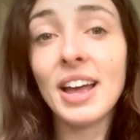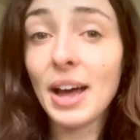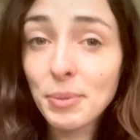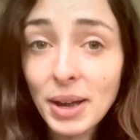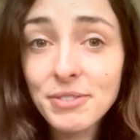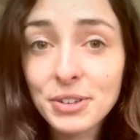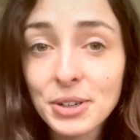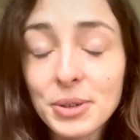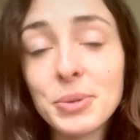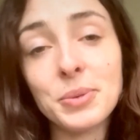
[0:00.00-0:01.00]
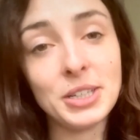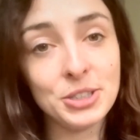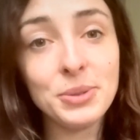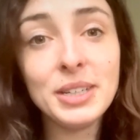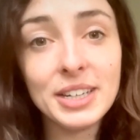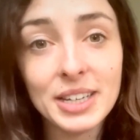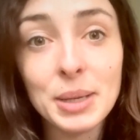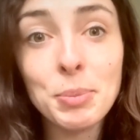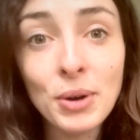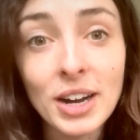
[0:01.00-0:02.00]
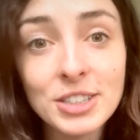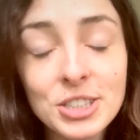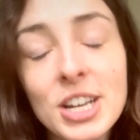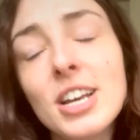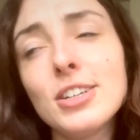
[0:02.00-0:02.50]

However, we do need to keep watch.